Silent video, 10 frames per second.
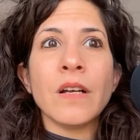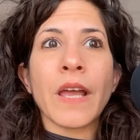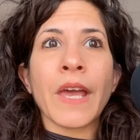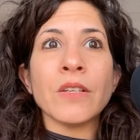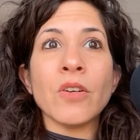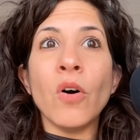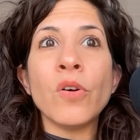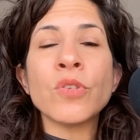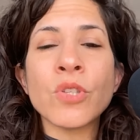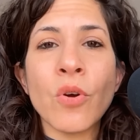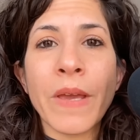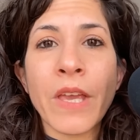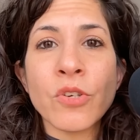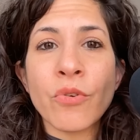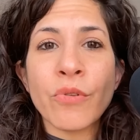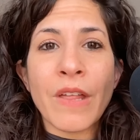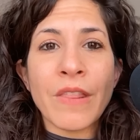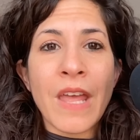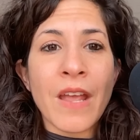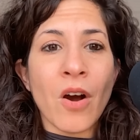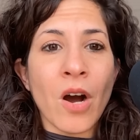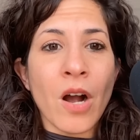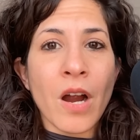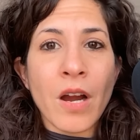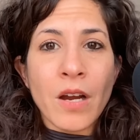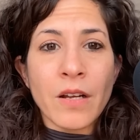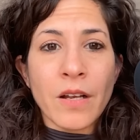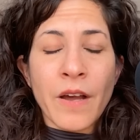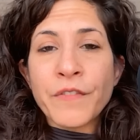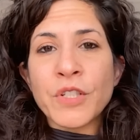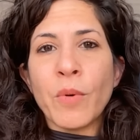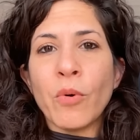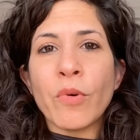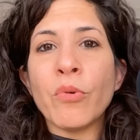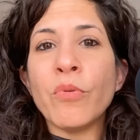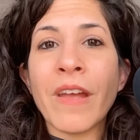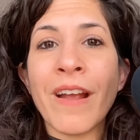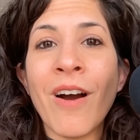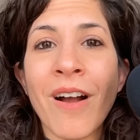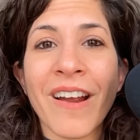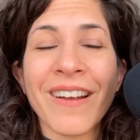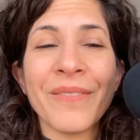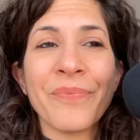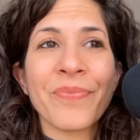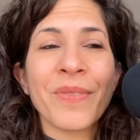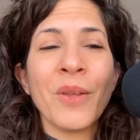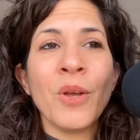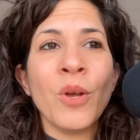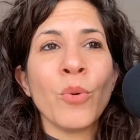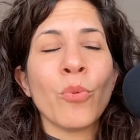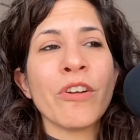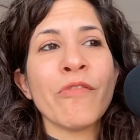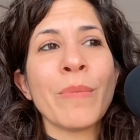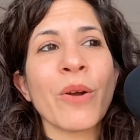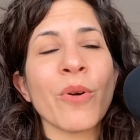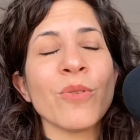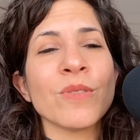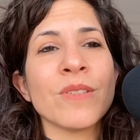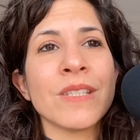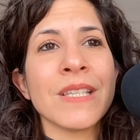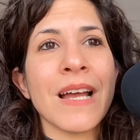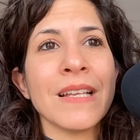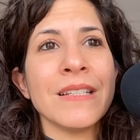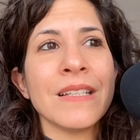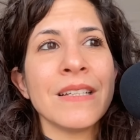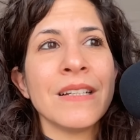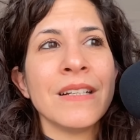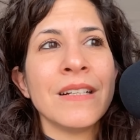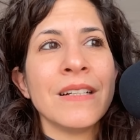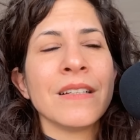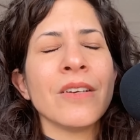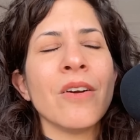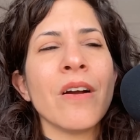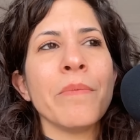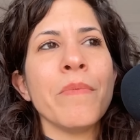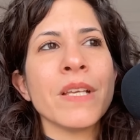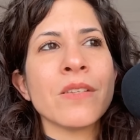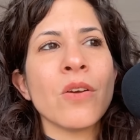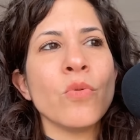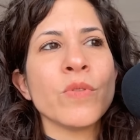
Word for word: And also making sure that they are comfortable with who they are. One of my girls said, You know, I miss home